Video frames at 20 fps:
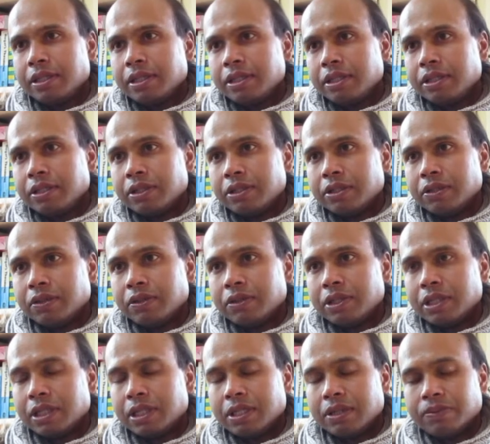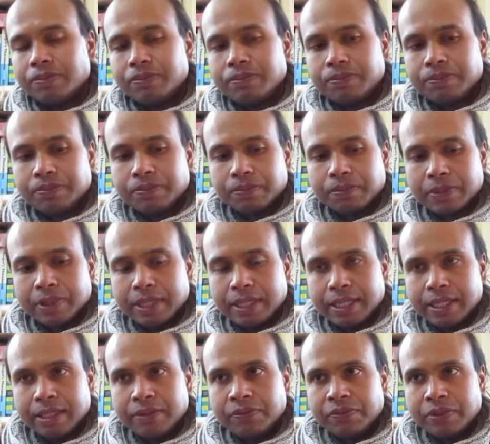you know, um,
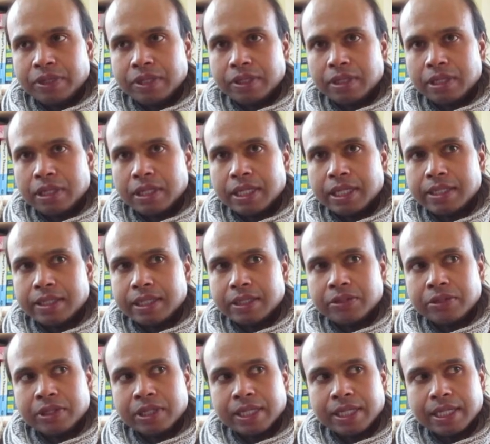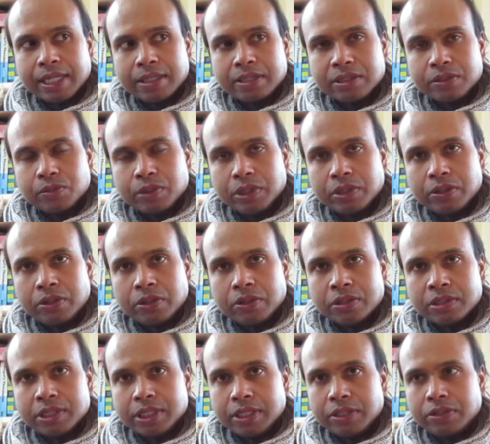the infinite light that you can connect to when you're
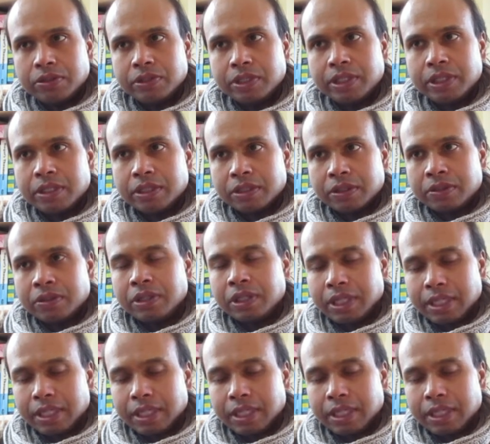not in your ego,